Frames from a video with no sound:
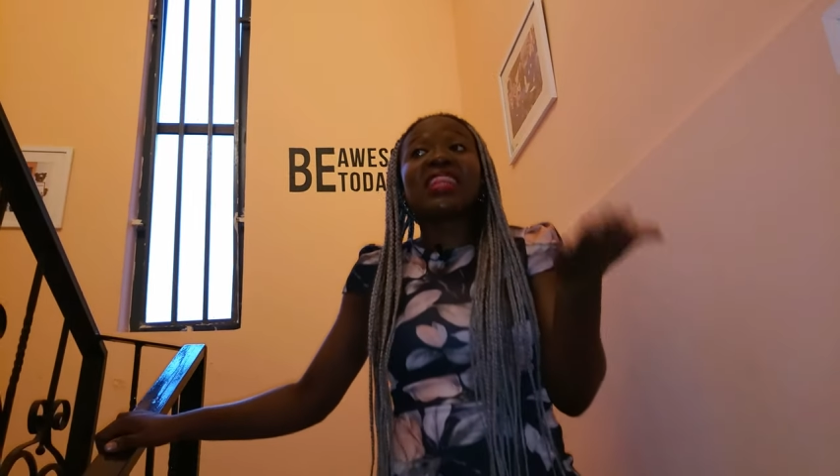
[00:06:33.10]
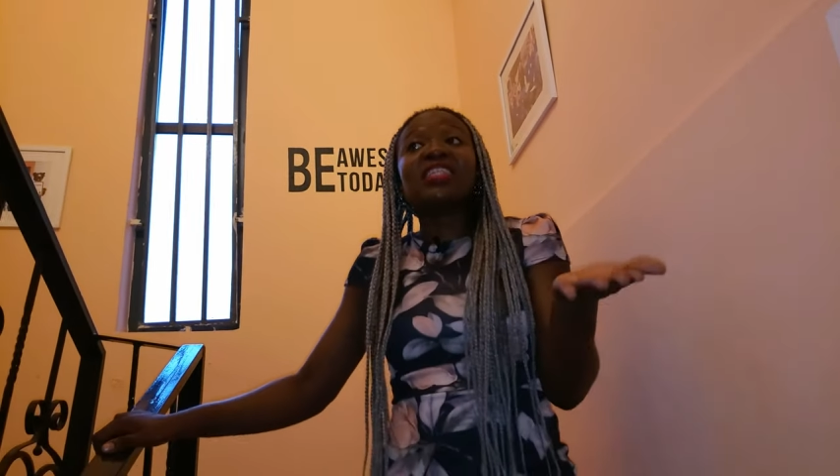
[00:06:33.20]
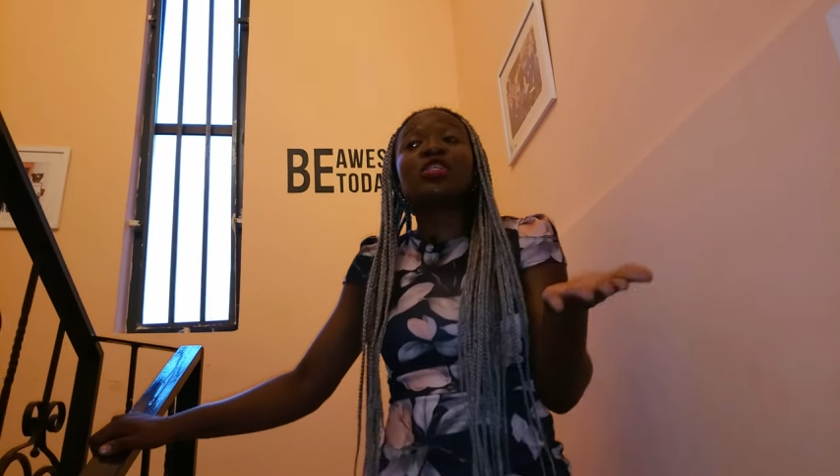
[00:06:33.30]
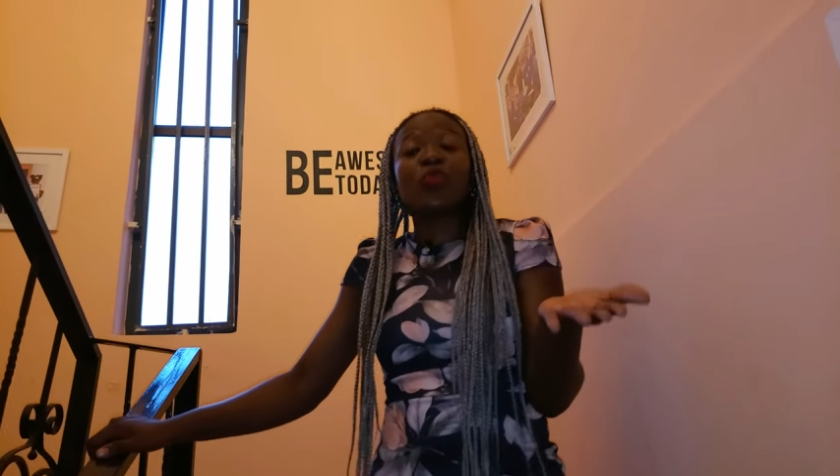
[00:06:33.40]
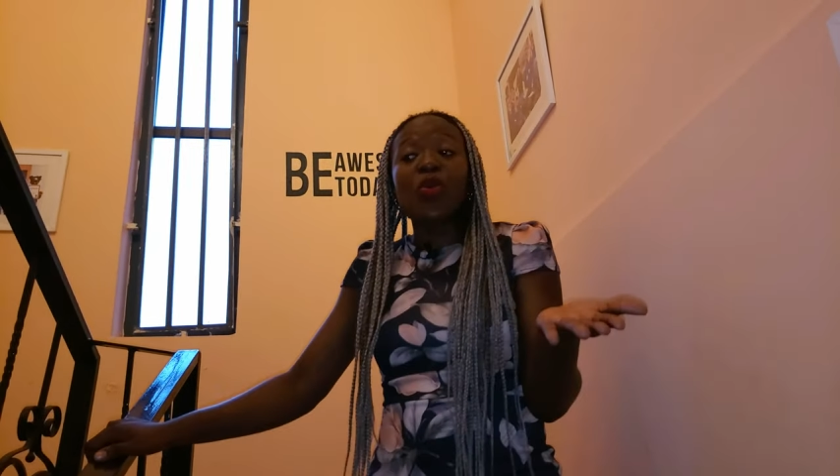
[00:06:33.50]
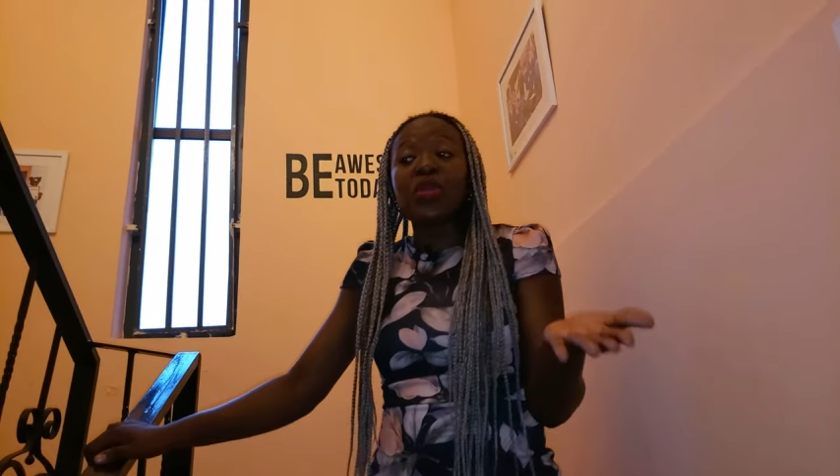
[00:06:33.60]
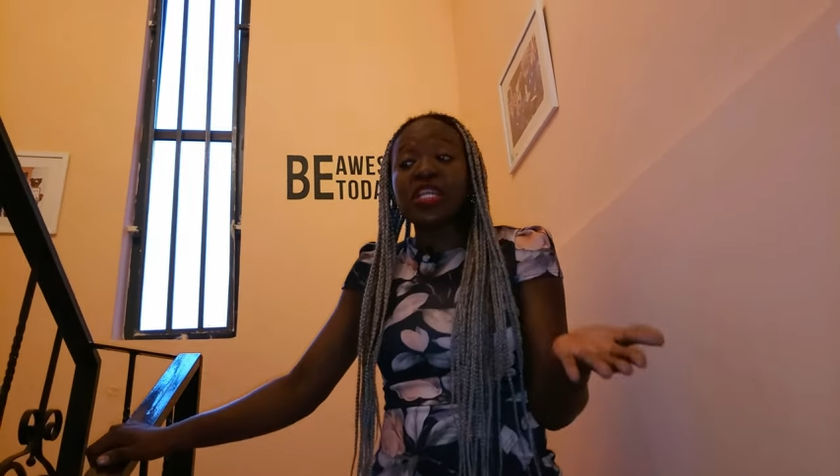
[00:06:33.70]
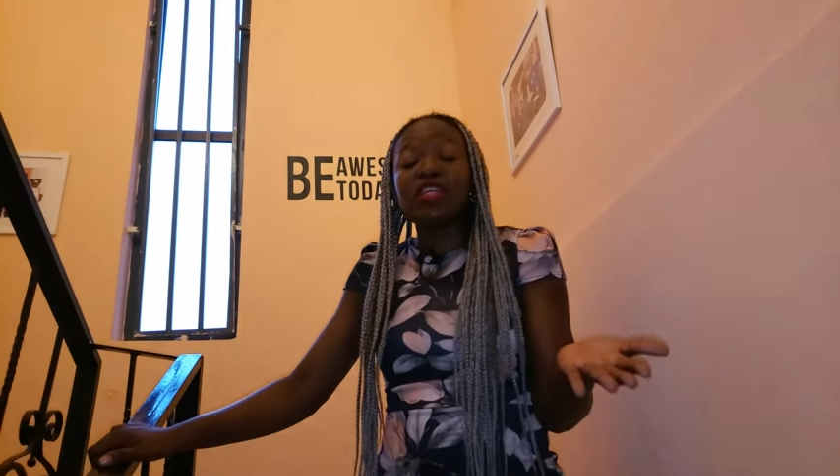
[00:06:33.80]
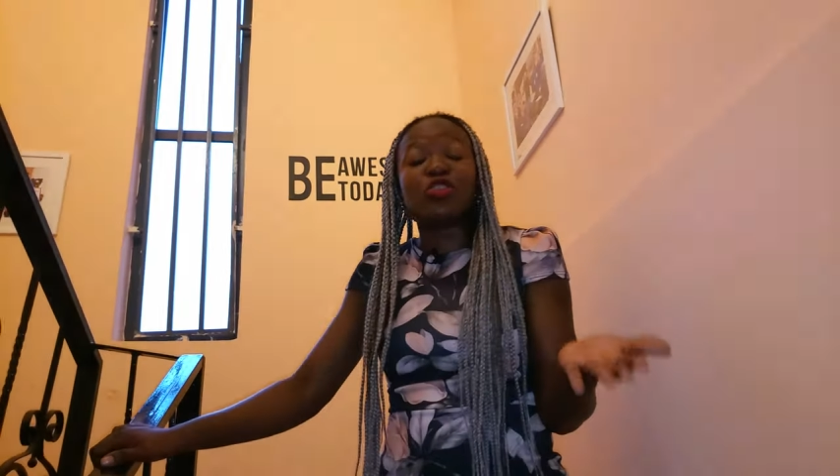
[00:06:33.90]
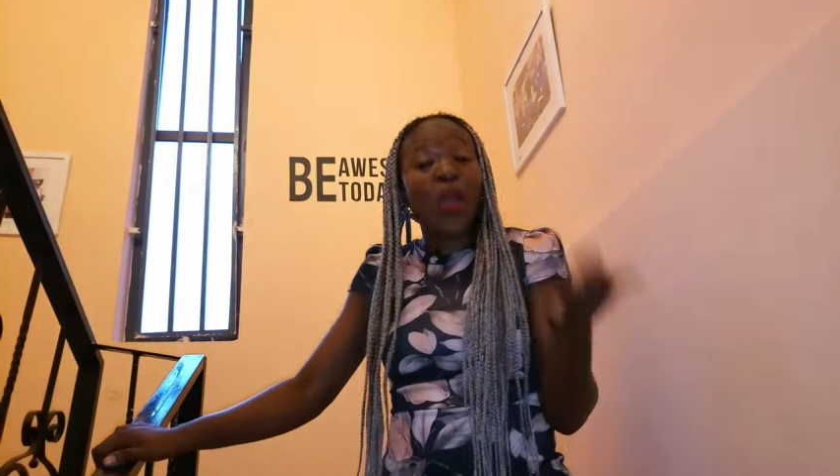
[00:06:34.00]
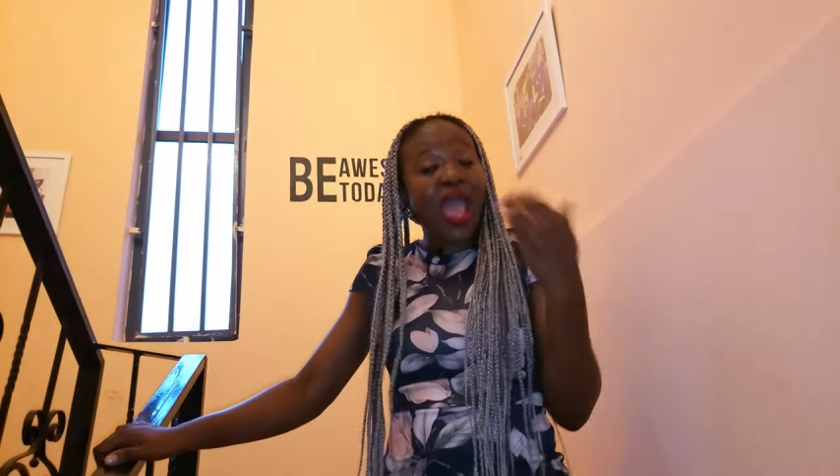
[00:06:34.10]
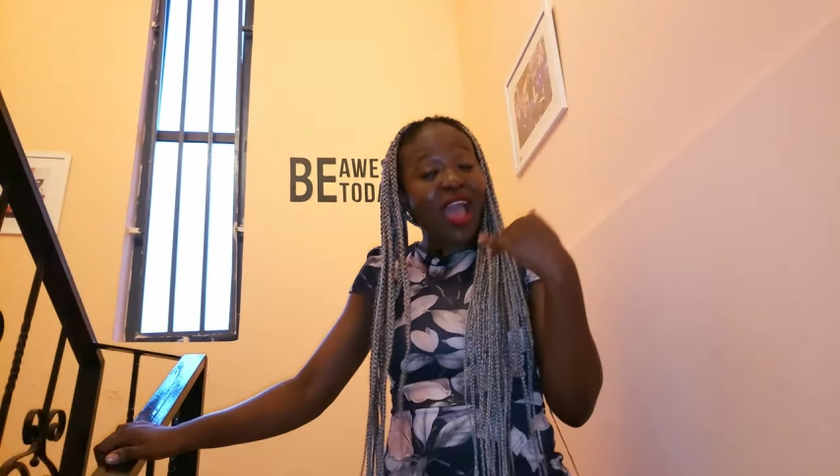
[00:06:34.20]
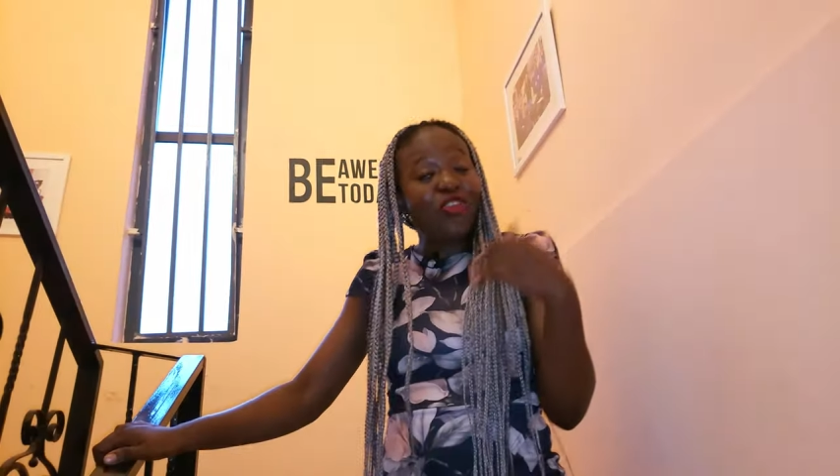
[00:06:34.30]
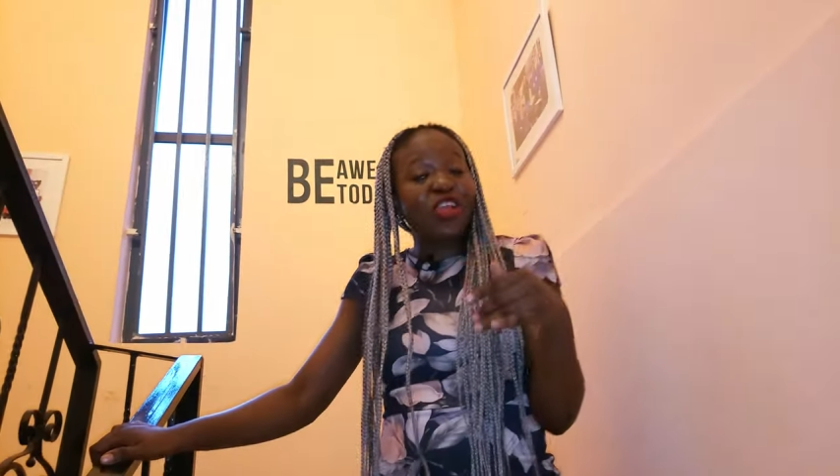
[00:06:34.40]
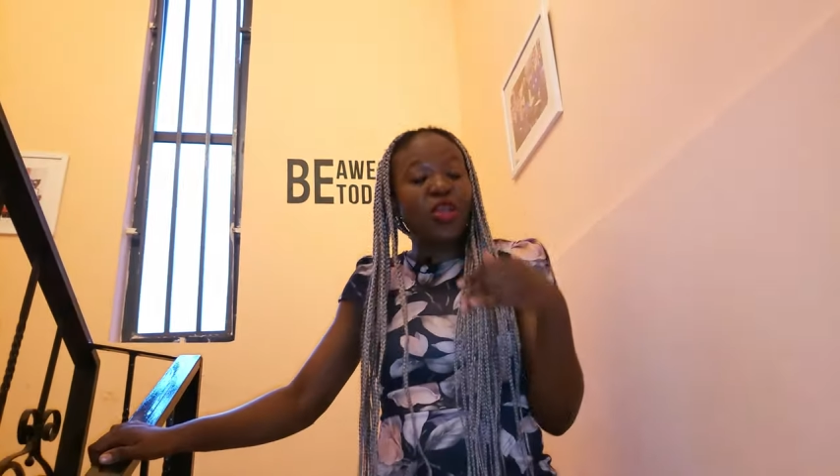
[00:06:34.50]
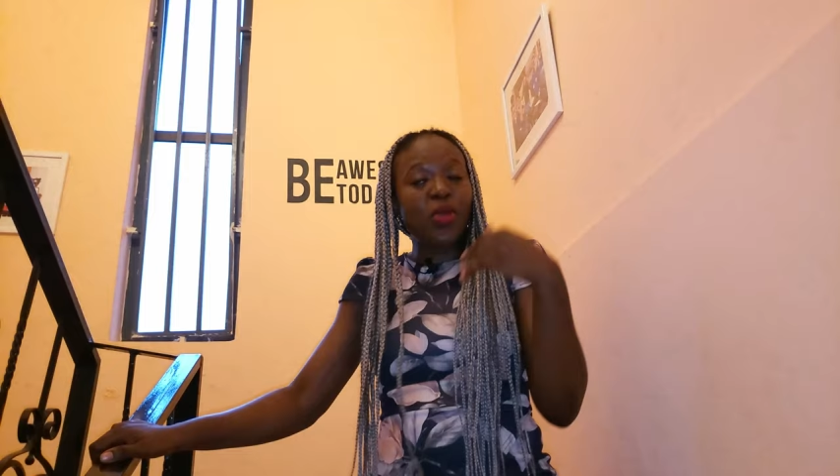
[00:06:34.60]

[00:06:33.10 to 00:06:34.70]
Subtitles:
this is what we did. So I actually